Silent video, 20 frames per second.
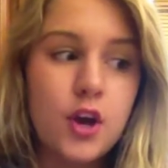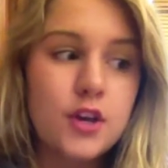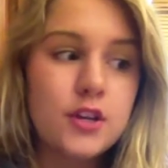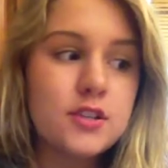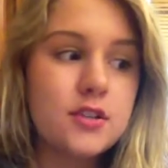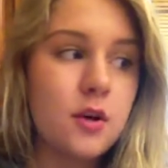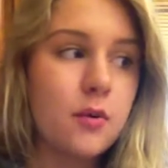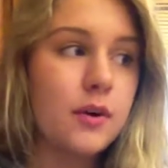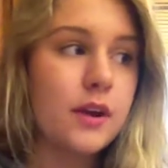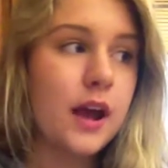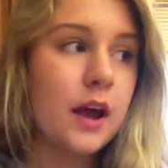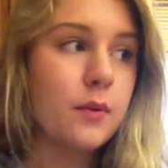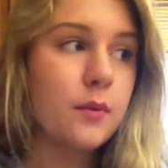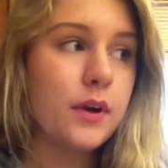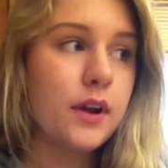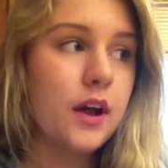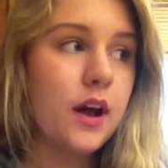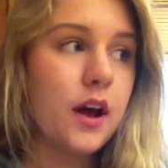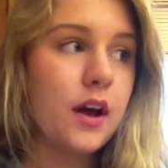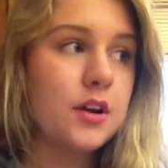So when I
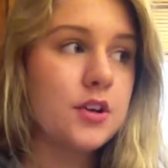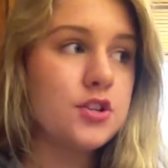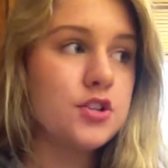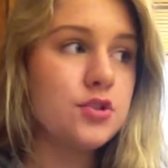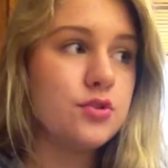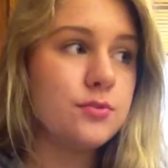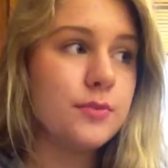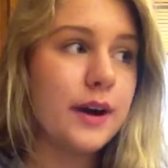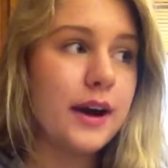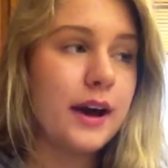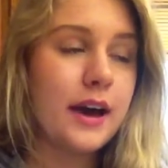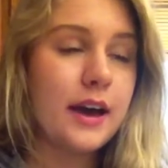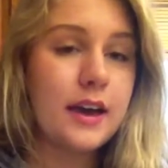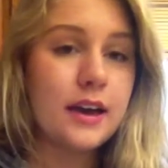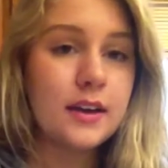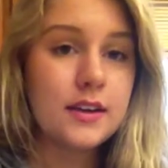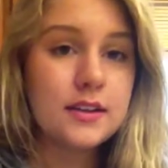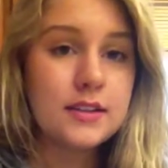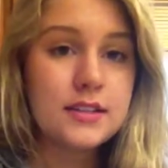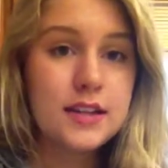went on to
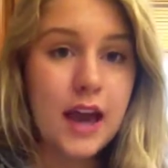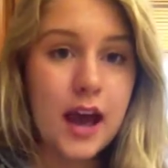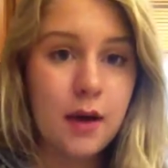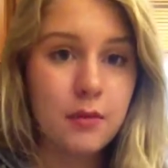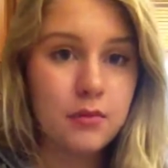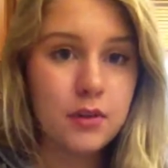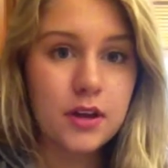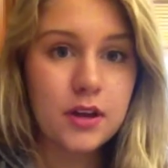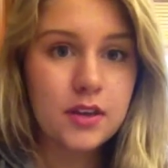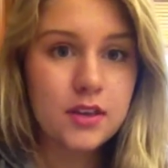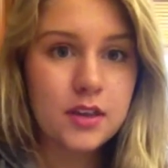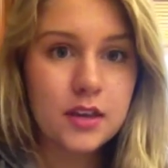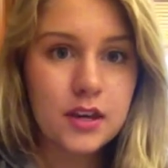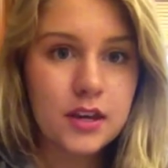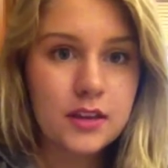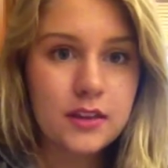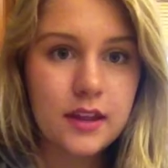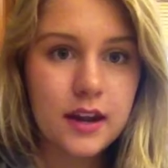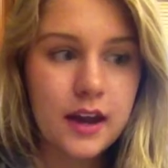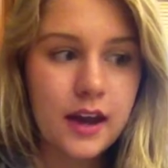my tablet
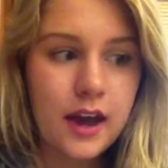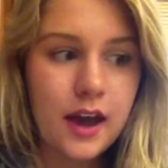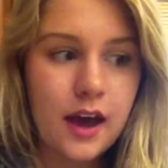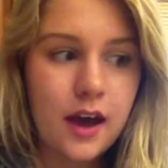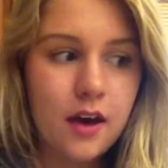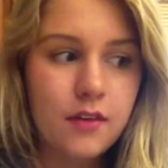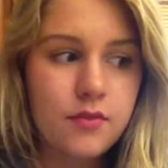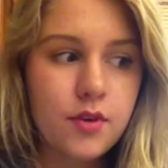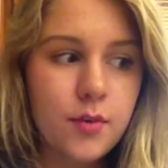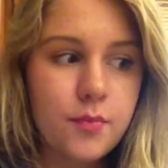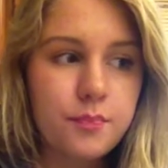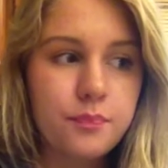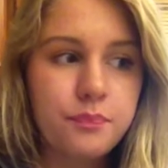thingy that I have,